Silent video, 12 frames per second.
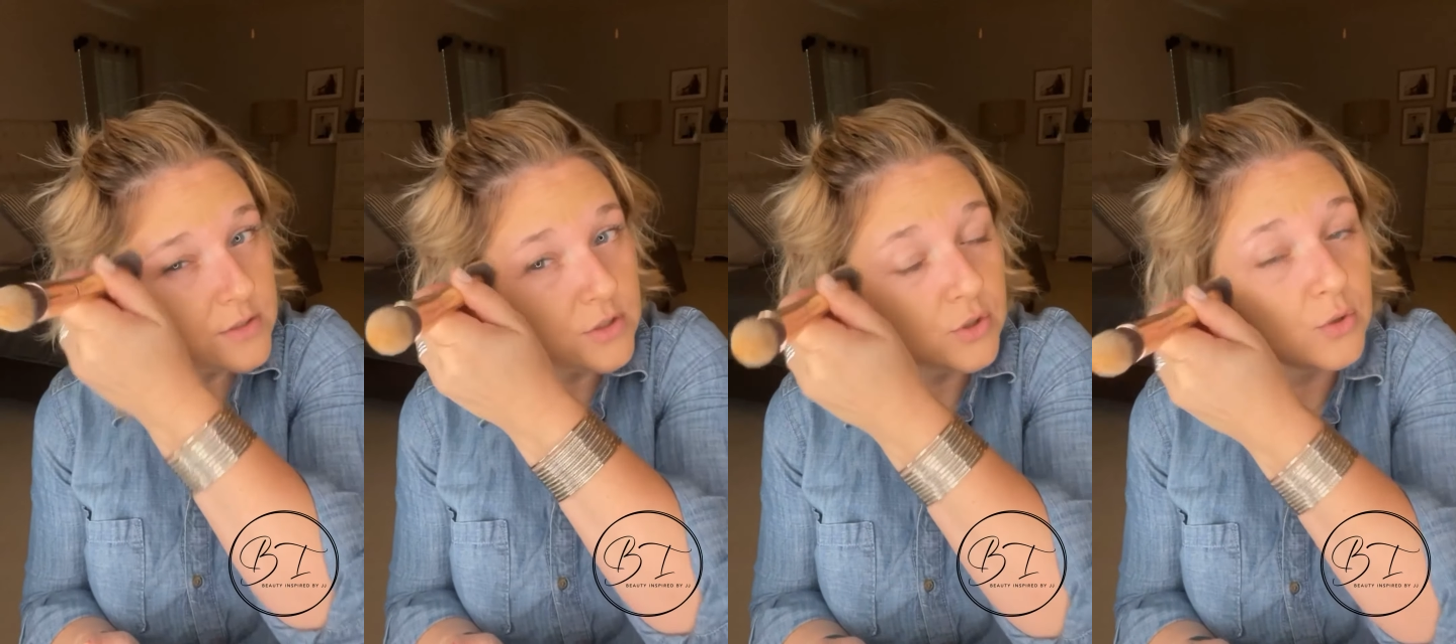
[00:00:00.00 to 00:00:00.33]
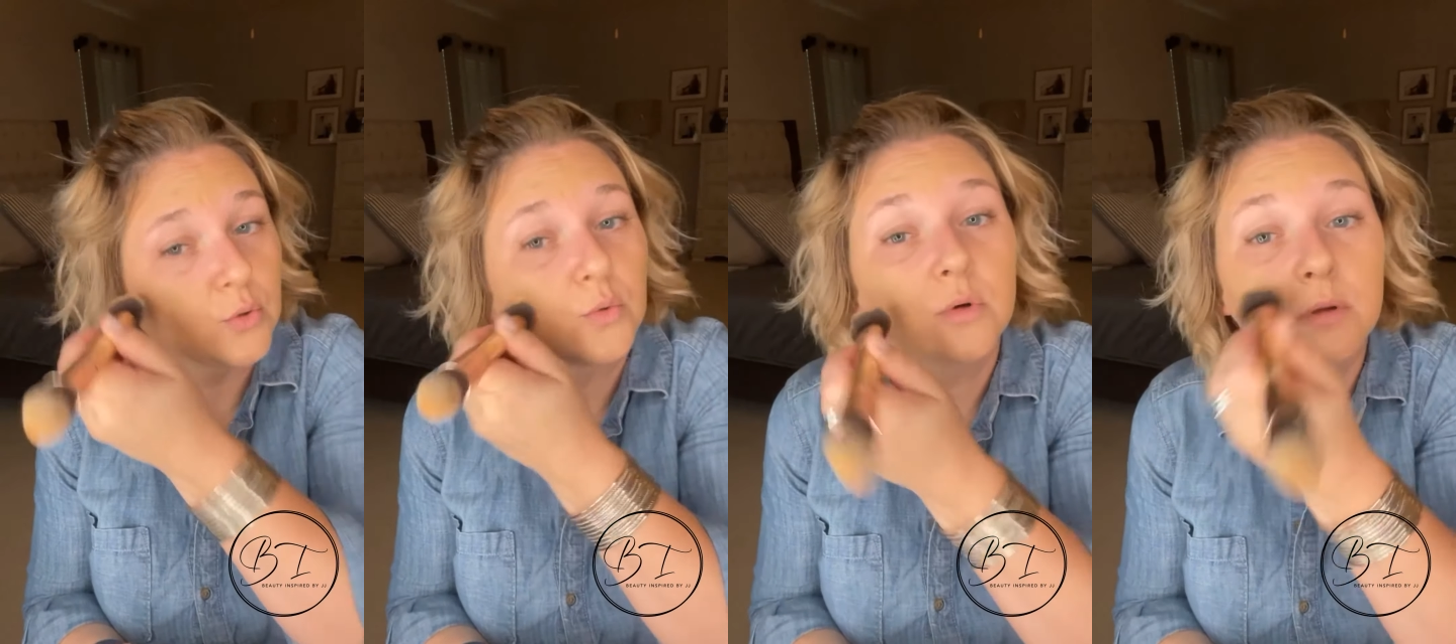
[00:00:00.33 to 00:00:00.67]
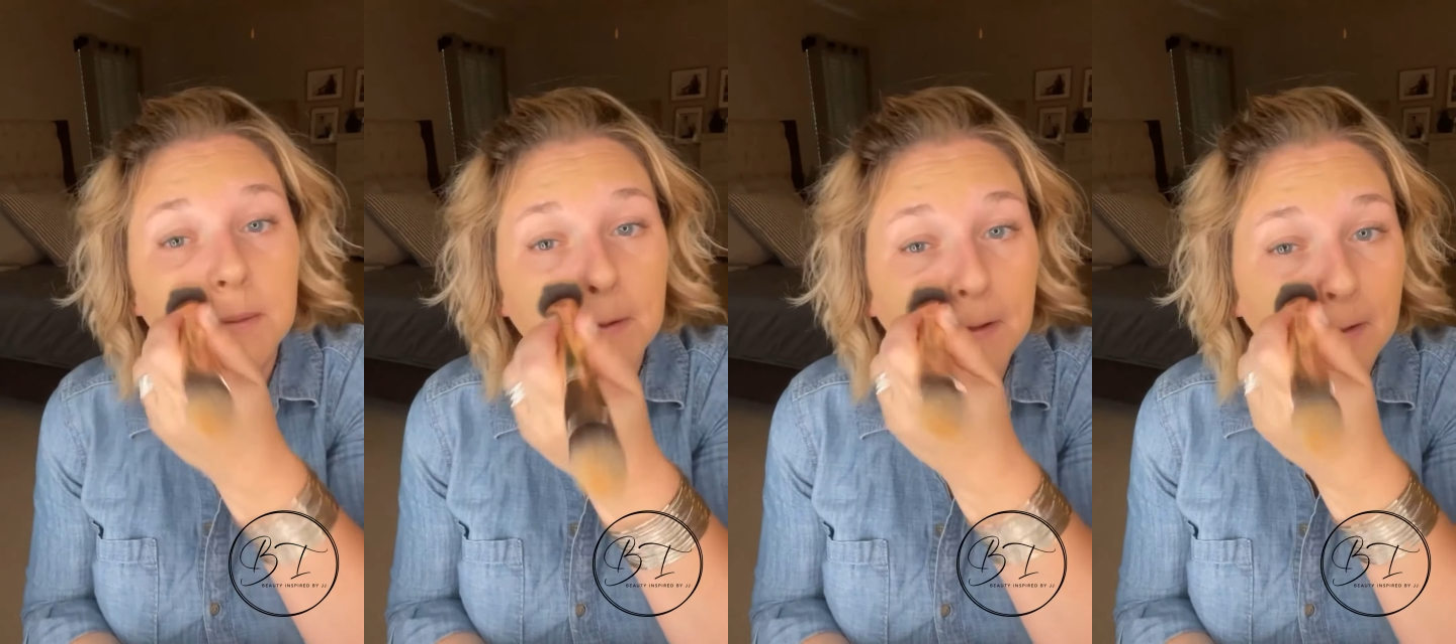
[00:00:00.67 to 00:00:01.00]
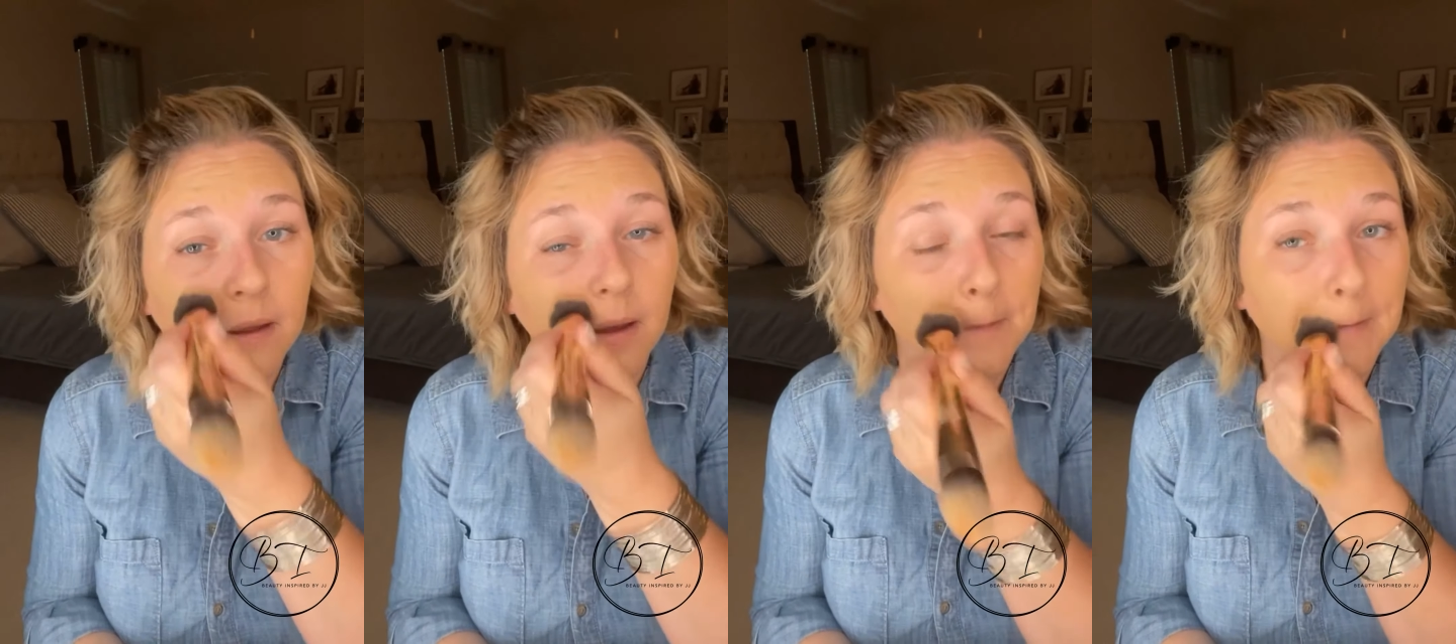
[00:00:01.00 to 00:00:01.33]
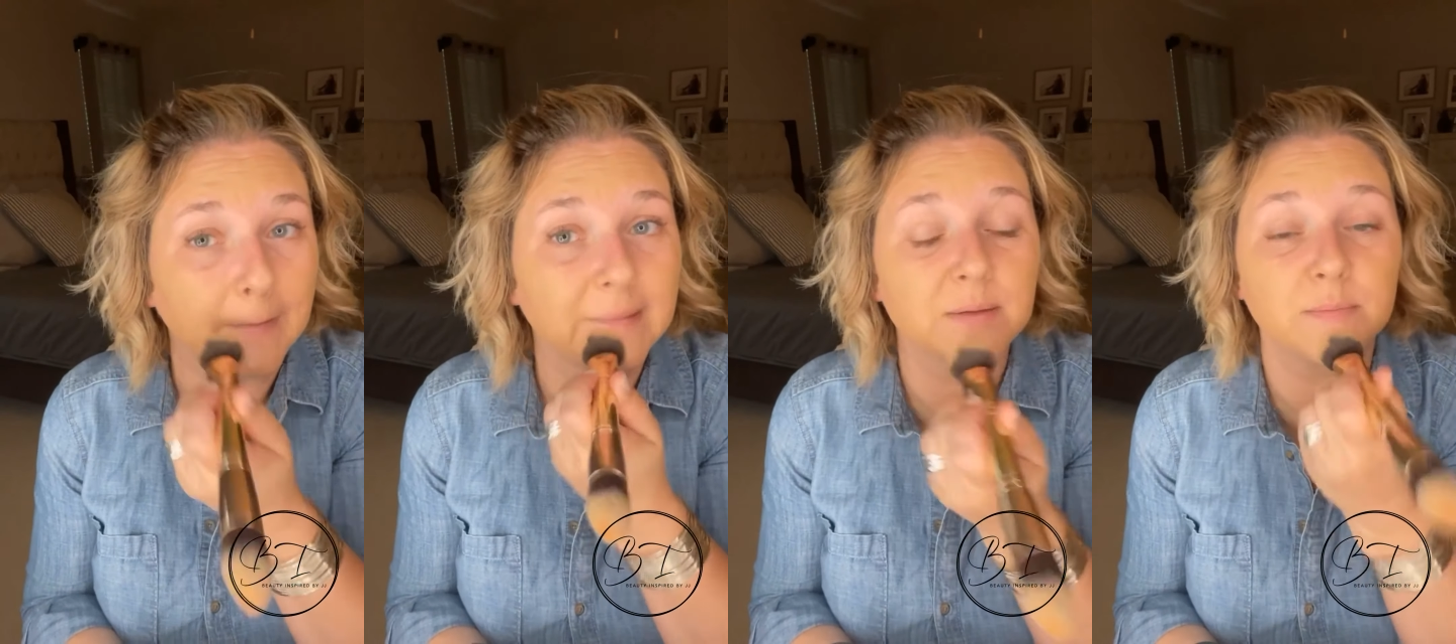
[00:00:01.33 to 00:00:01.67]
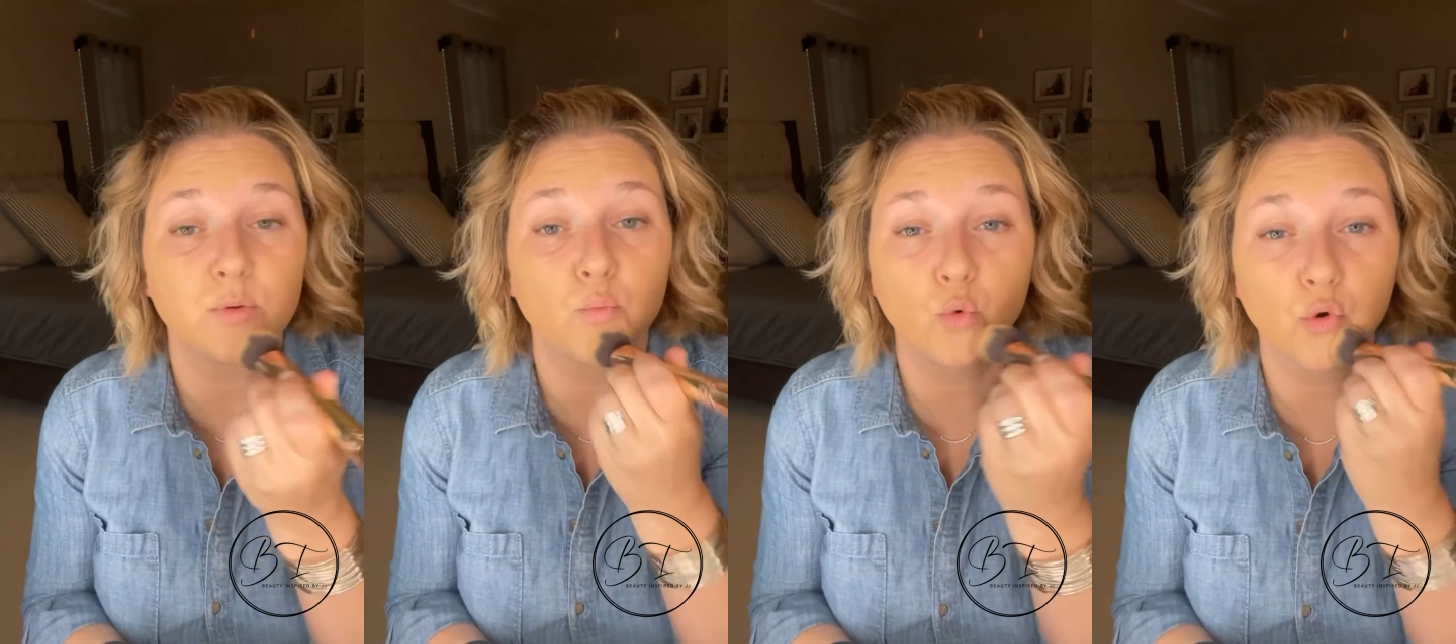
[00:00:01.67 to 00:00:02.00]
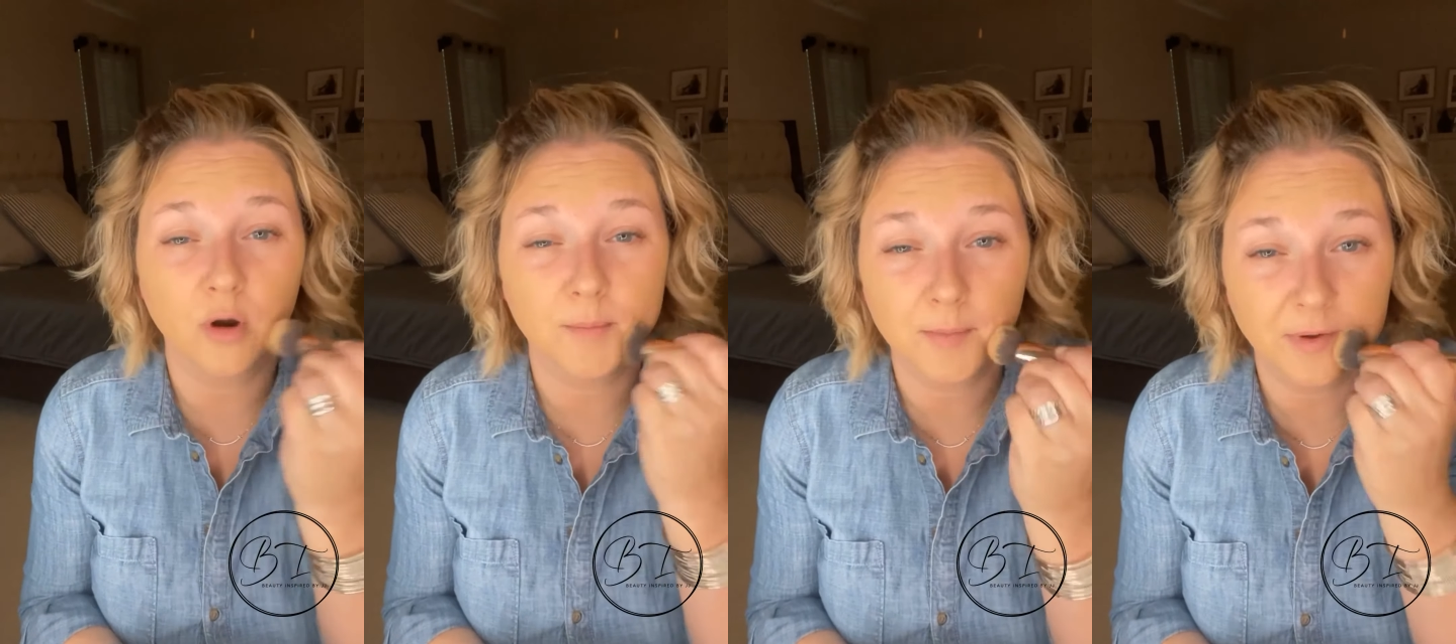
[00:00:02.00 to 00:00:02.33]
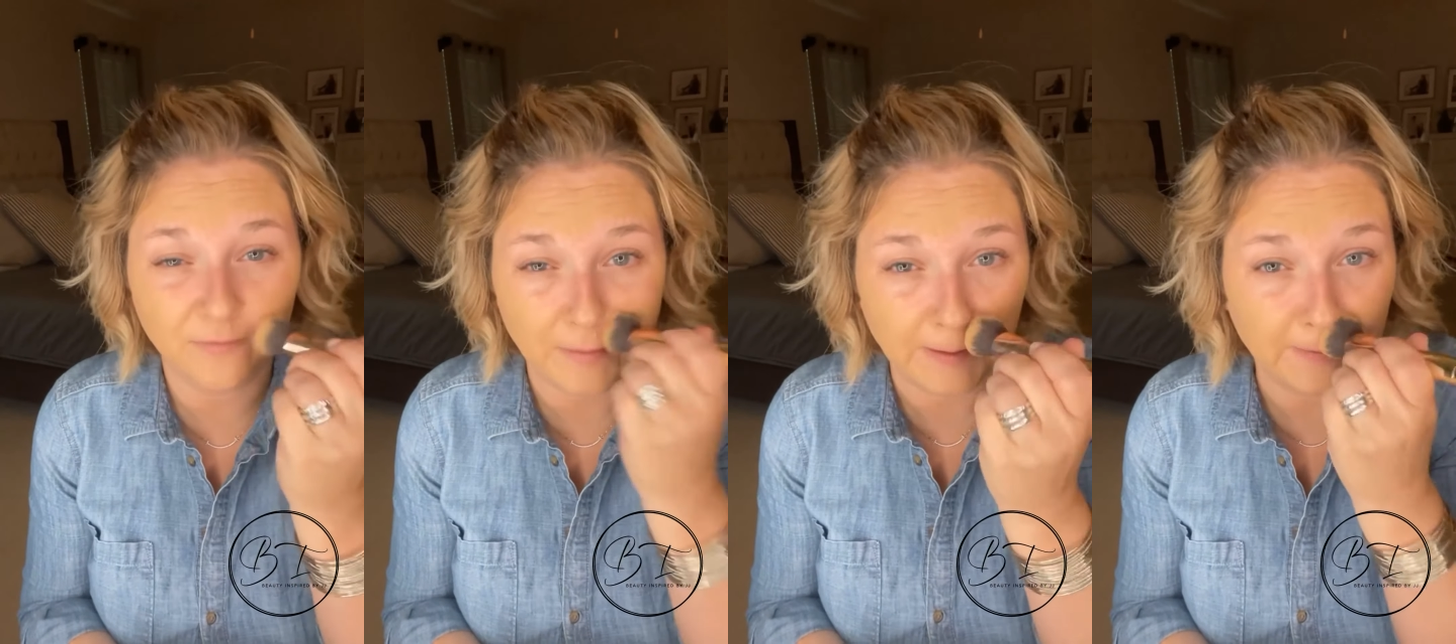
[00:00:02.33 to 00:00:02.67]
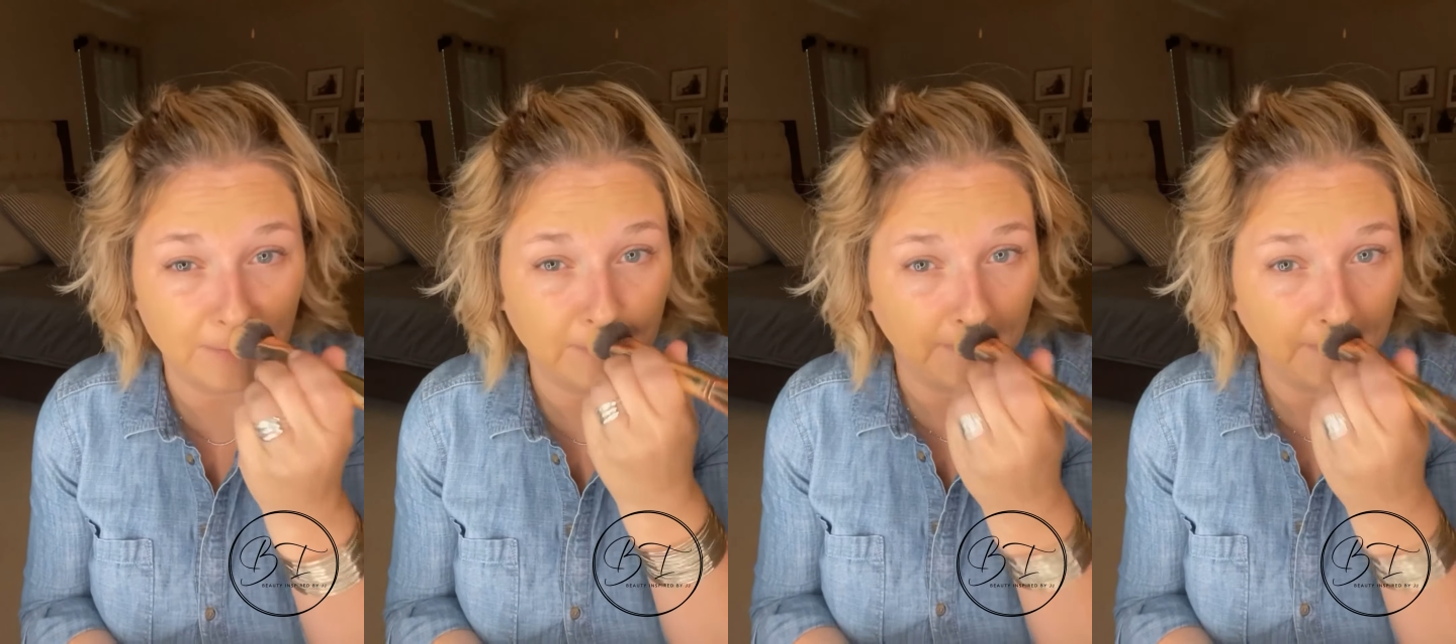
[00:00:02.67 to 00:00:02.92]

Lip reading: it to be warm on my face.